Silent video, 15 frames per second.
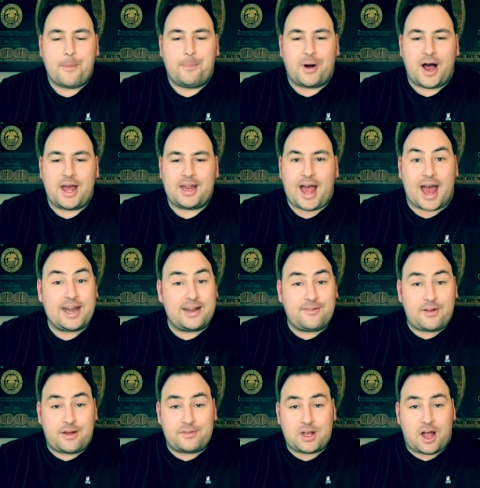But I didn't
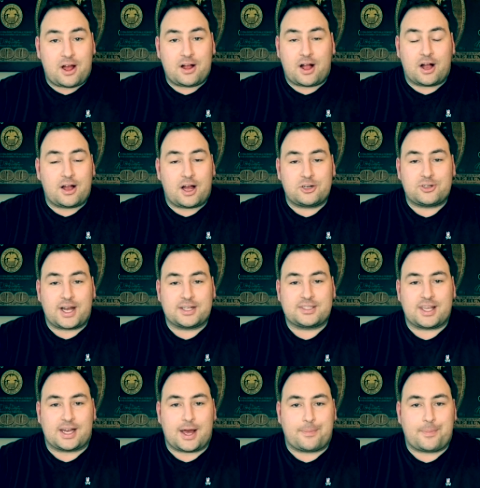even have a, con a contract
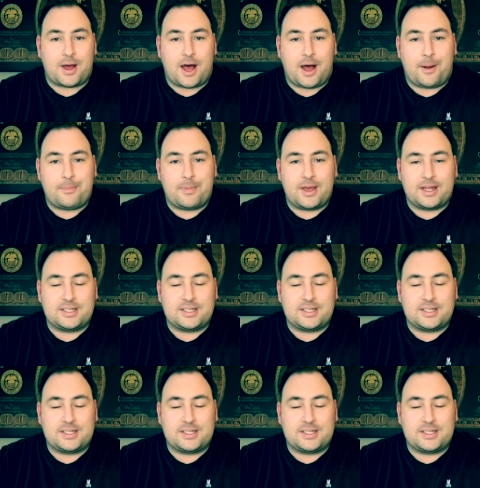set up um,